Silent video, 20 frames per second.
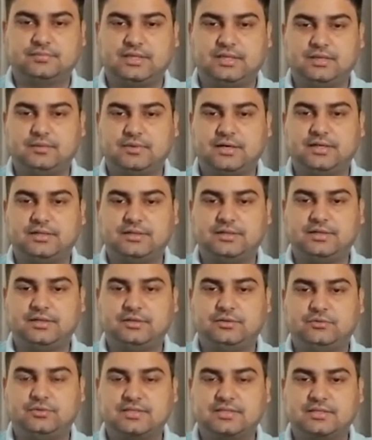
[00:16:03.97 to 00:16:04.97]
A by 100
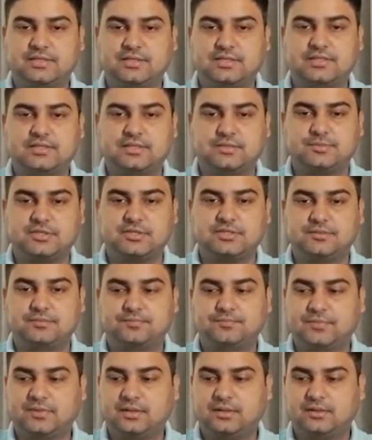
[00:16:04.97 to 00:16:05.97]
into density is TPC.
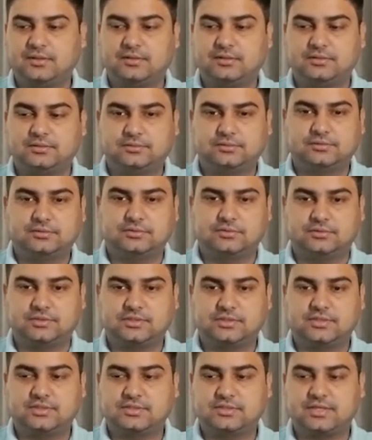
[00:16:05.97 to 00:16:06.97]
So
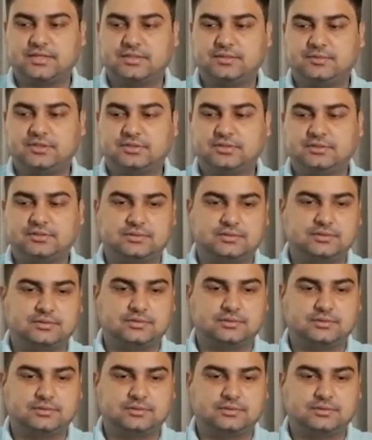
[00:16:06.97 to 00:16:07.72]
this is in centimeters.